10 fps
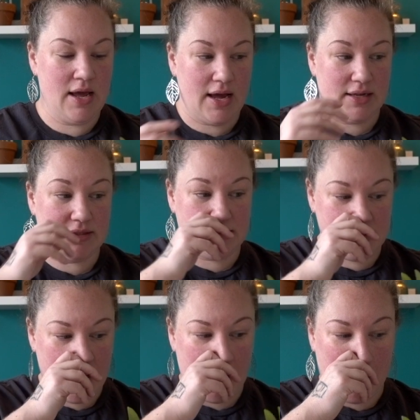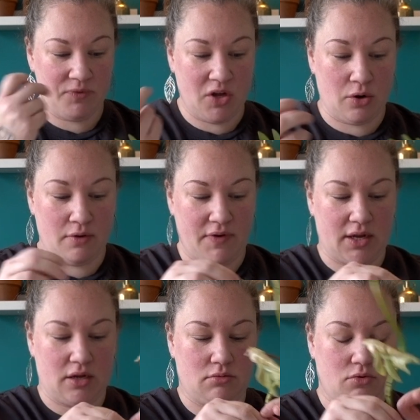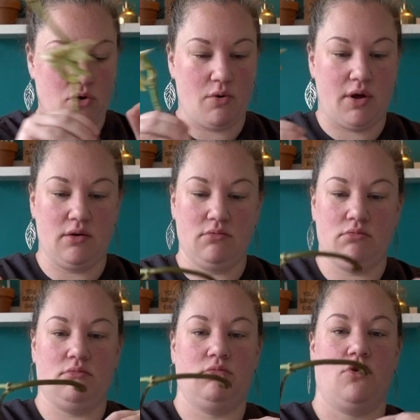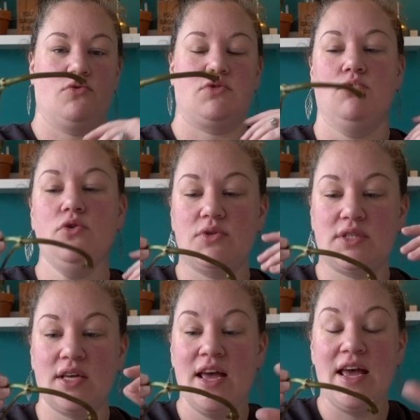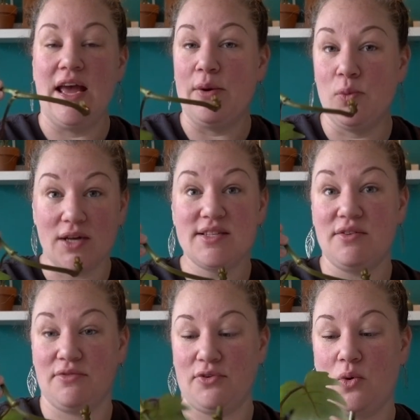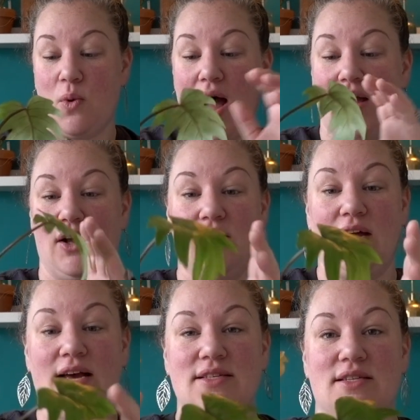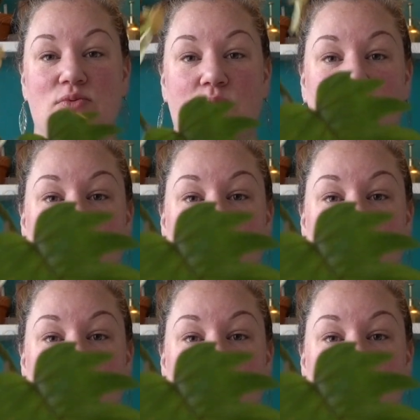and see, you know, if I can grow some roots. It wasn't for a while. It has this really